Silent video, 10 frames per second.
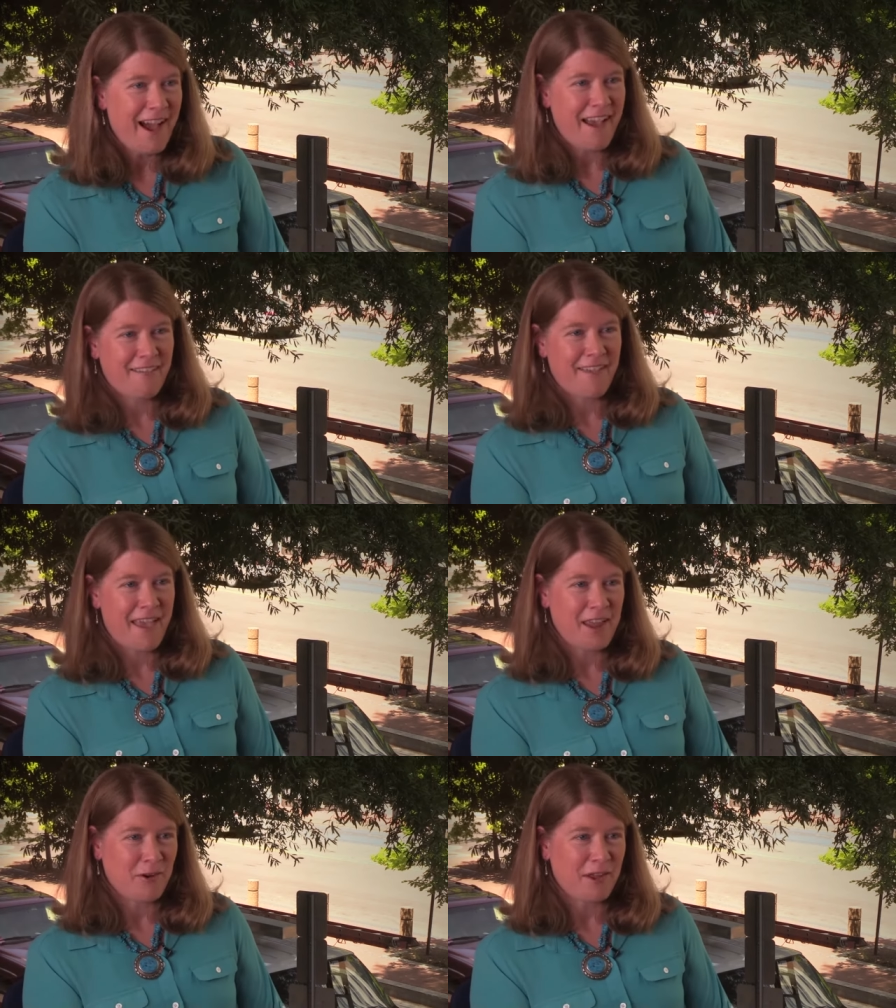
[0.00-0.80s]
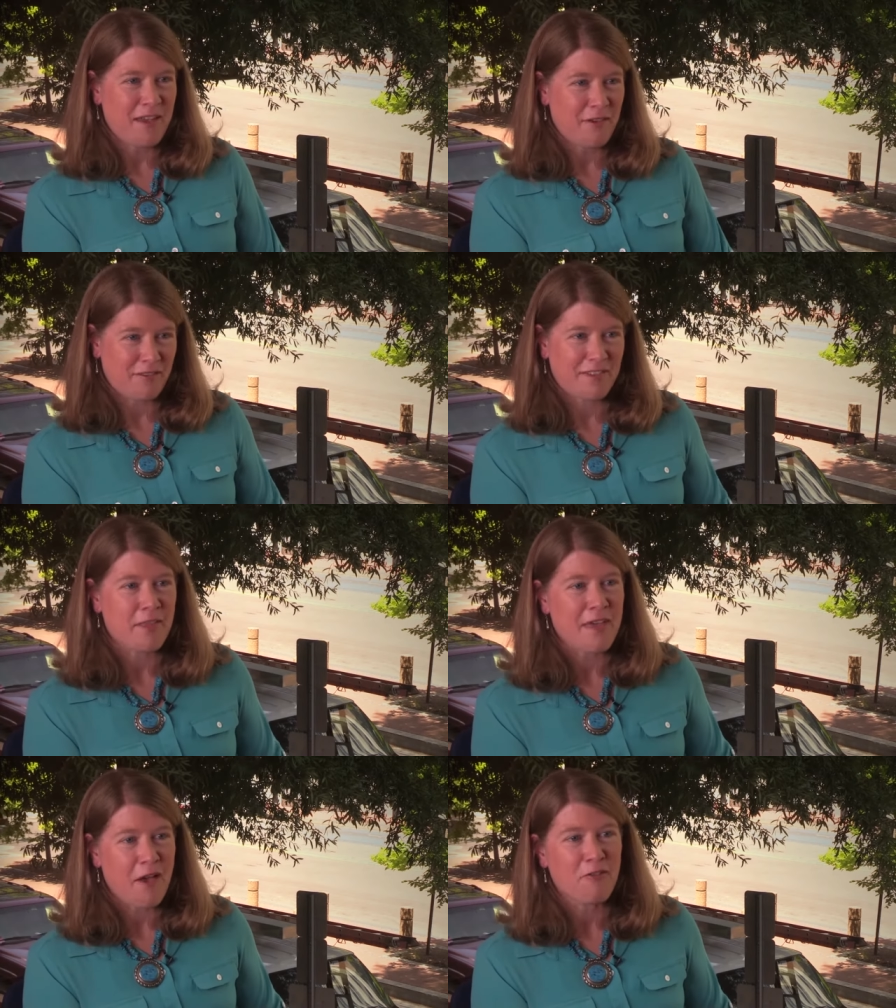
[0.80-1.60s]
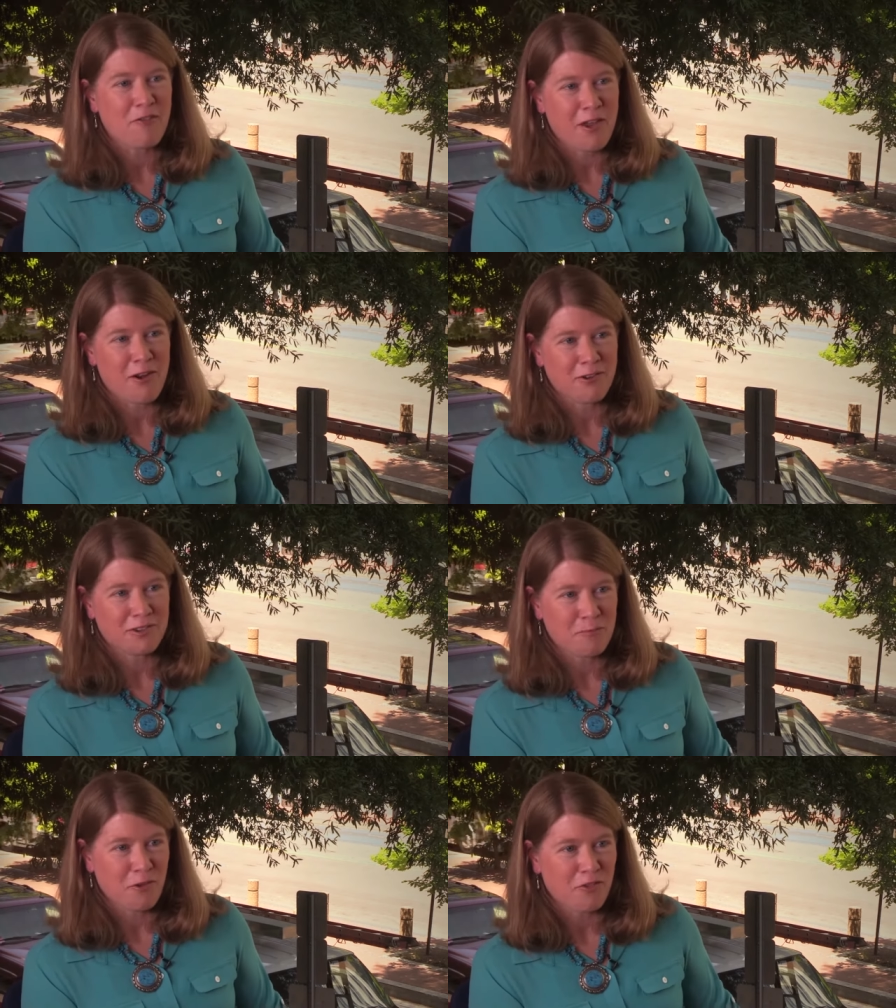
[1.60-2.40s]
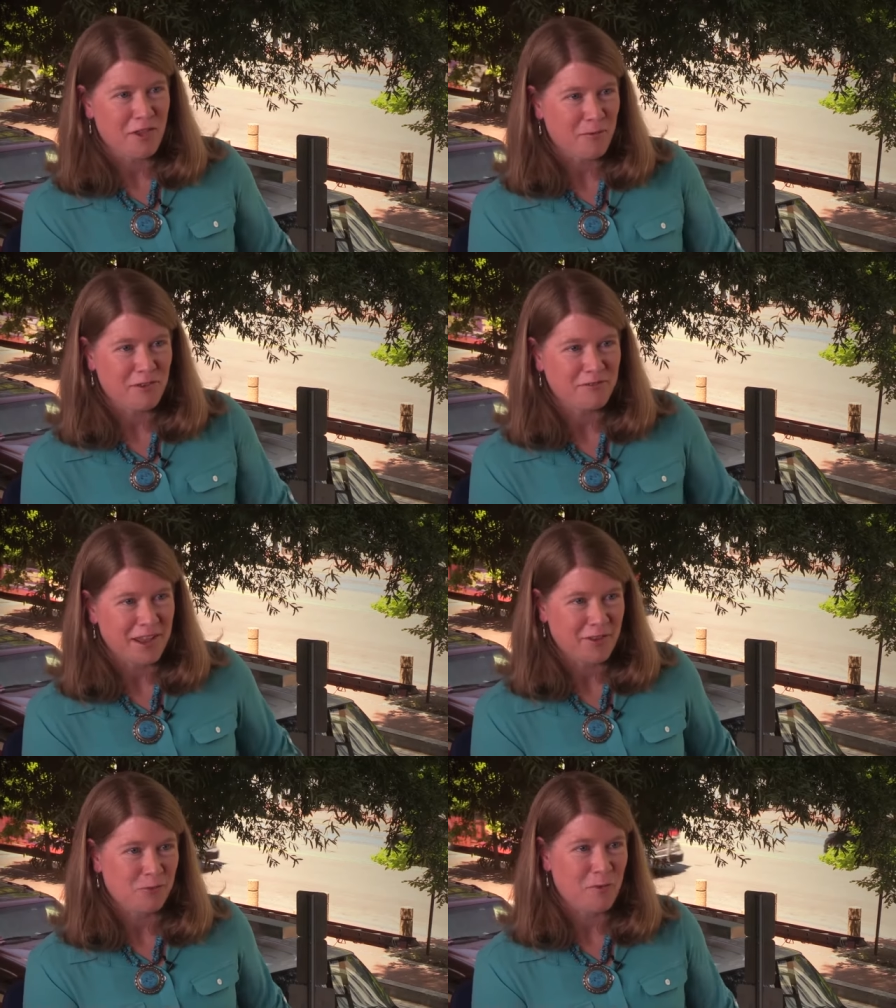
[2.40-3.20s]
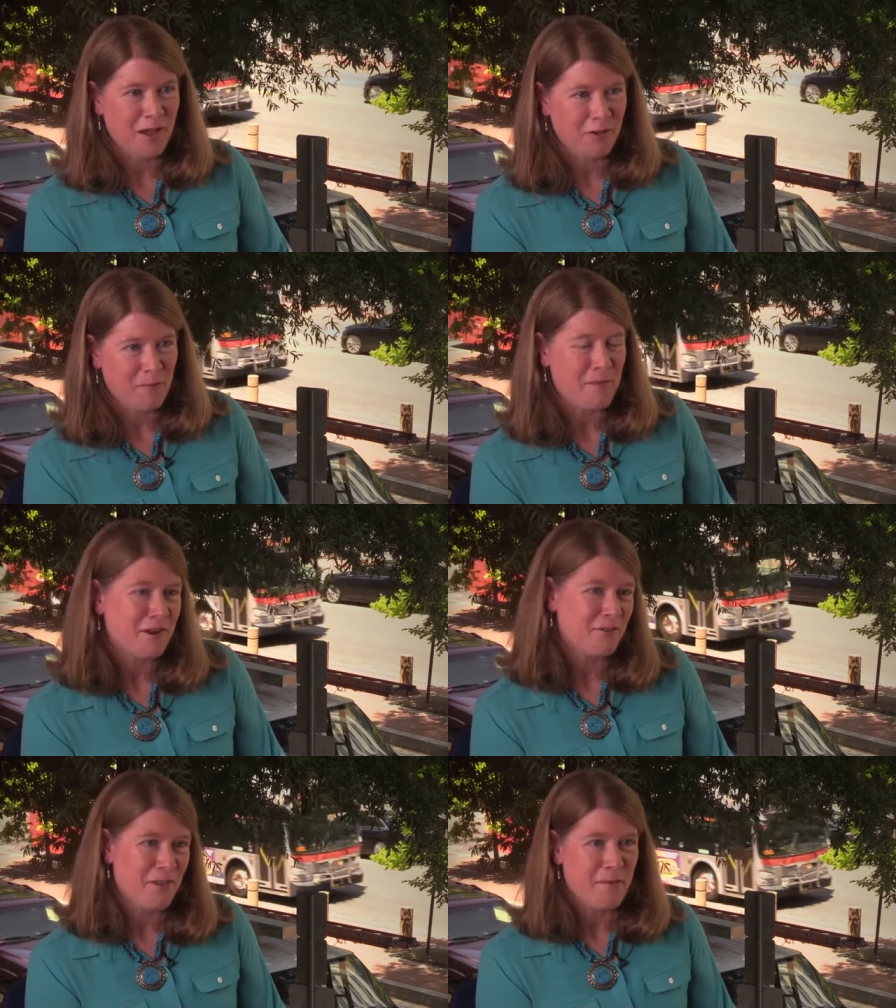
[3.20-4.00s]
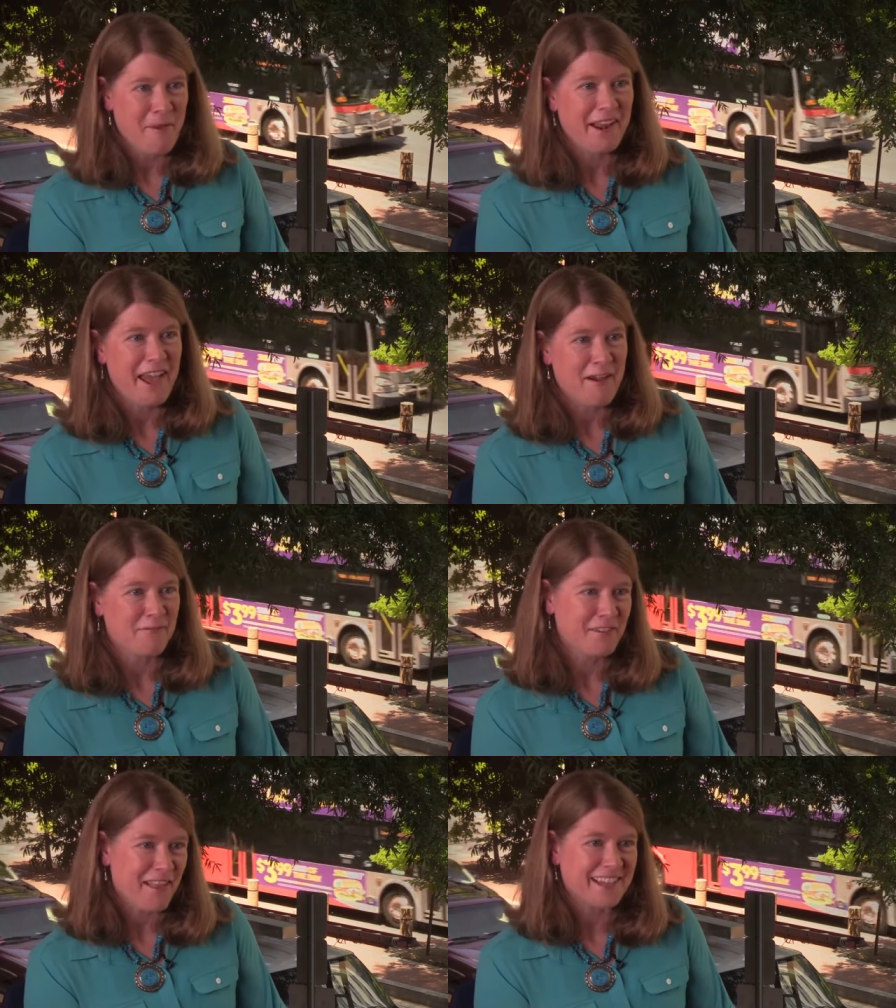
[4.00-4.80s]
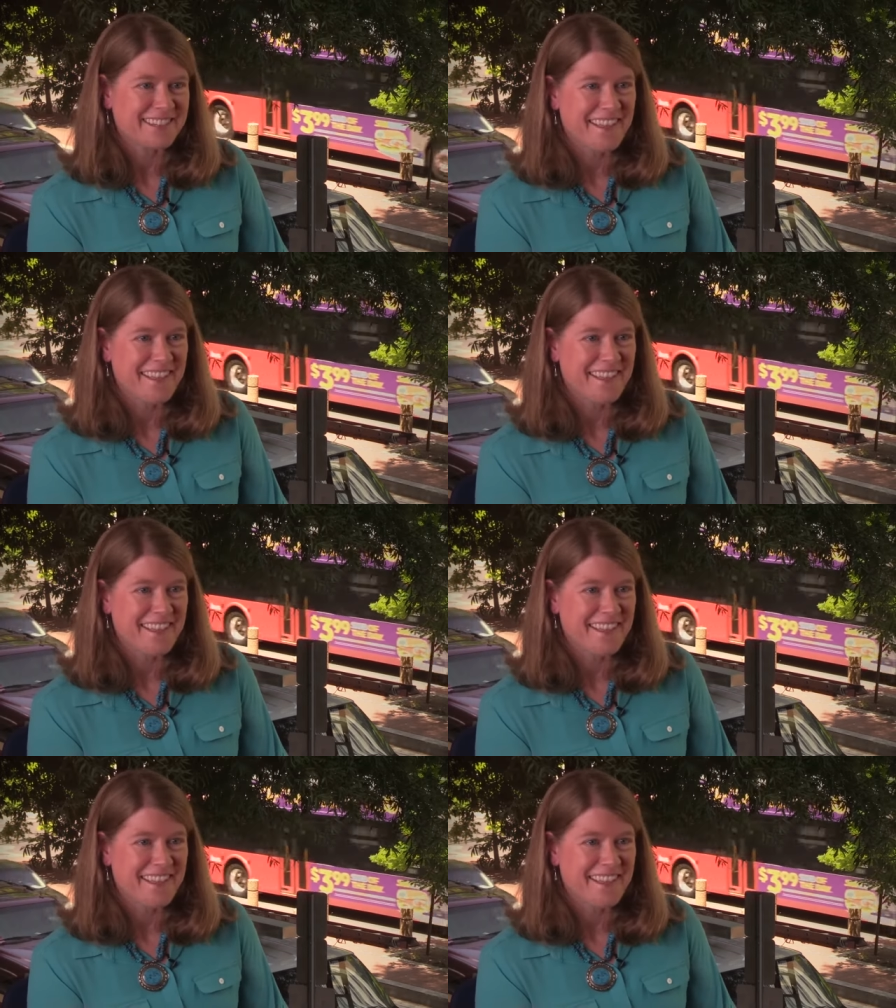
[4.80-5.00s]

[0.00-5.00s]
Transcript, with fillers: I say, you know, give us 10,000 years and we'll see if we've done as well or better than the men have for the last